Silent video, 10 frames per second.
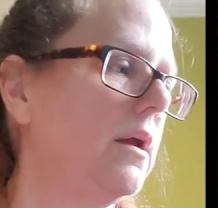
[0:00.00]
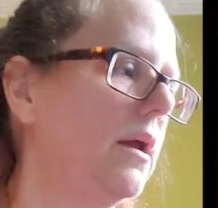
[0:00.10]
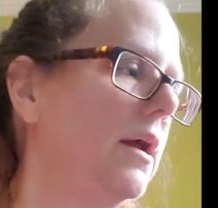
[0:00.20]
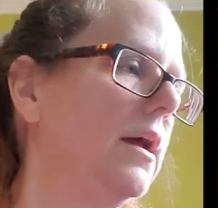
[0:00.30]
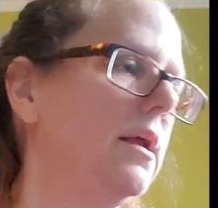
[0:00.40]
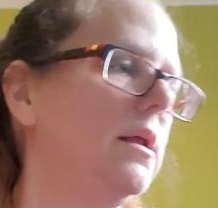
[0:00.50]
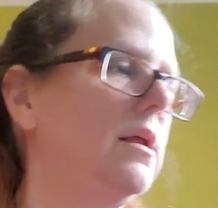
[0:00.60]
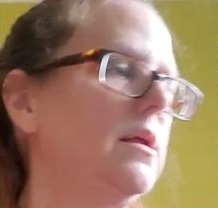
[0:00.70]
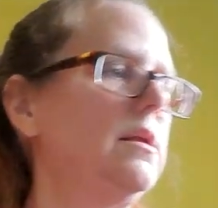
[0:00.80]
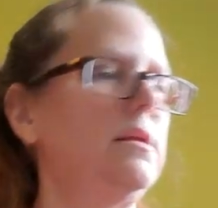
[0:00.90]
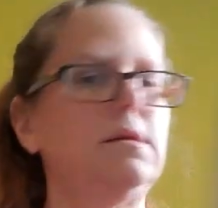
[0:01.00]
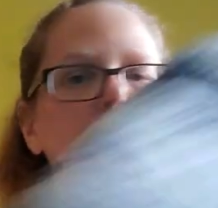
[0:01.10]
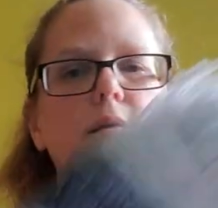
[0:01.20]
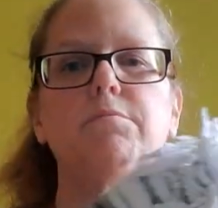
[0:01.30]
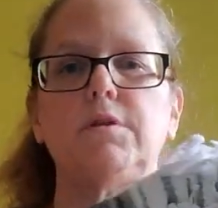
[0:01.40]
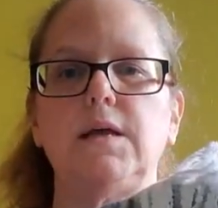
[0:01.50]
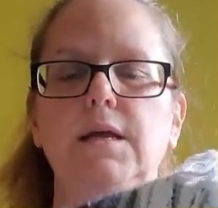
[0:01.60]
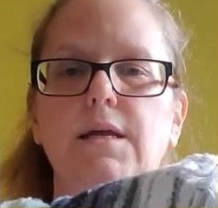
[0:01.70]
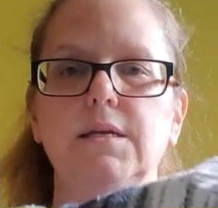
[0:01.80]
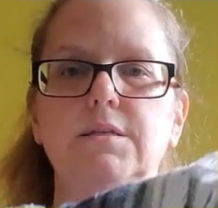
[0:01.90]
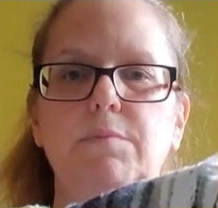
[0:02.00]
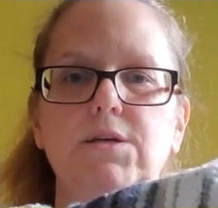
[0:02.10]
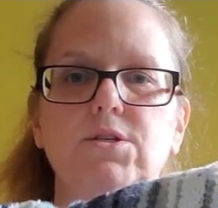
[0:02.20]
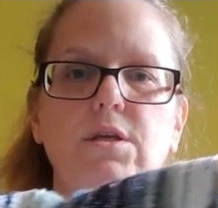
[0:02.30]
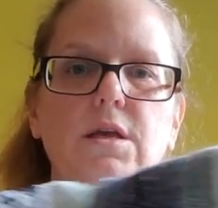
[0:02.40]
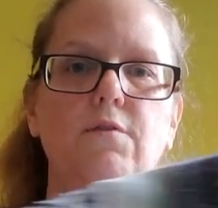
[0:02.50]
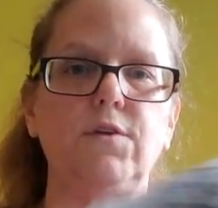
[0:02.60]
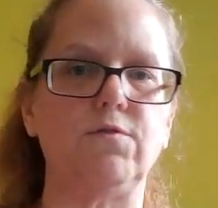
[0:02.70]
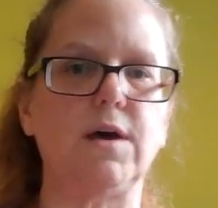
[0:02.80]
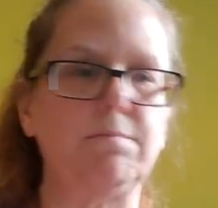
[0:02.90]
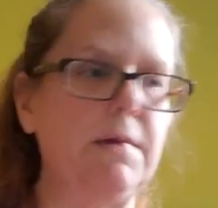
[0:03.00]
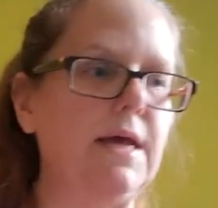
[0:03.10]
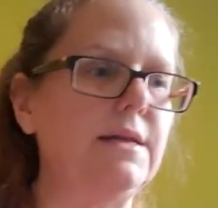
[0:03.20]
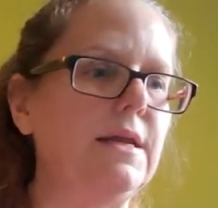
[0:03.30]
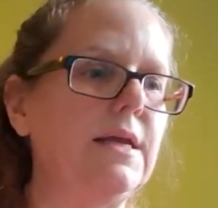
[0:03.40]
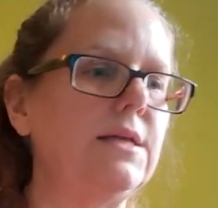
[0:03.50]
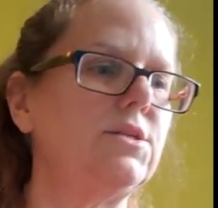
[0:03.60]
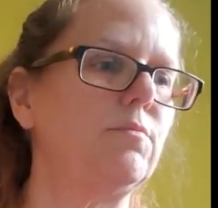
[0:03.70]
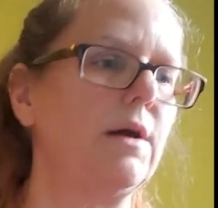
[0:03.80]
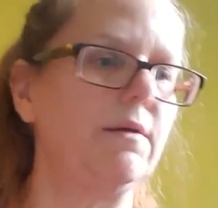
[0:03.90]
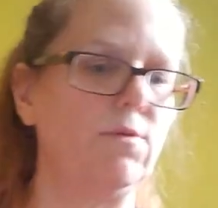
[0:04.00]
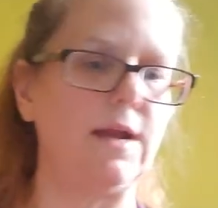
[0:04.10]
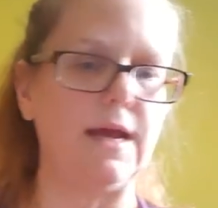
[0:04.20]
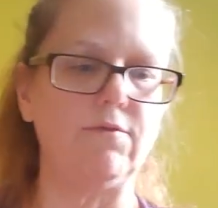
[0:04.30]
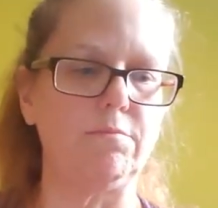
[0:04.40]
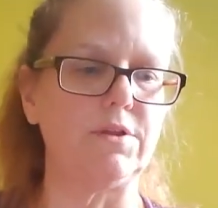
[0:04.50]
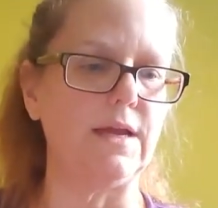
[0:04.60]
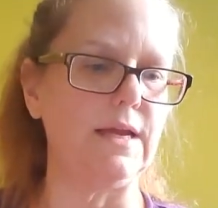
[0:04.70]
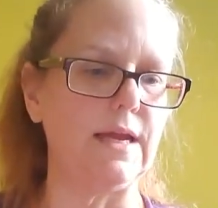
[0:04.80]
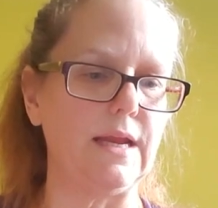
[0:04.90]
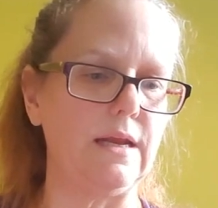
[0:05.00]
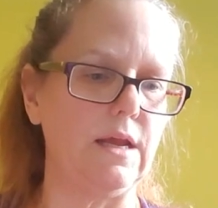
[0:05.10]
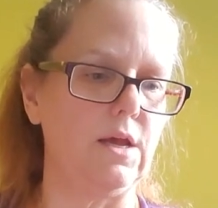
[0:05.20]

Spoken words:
And a blanket, especially if you've got bad knees, you'll probably want to have a blanket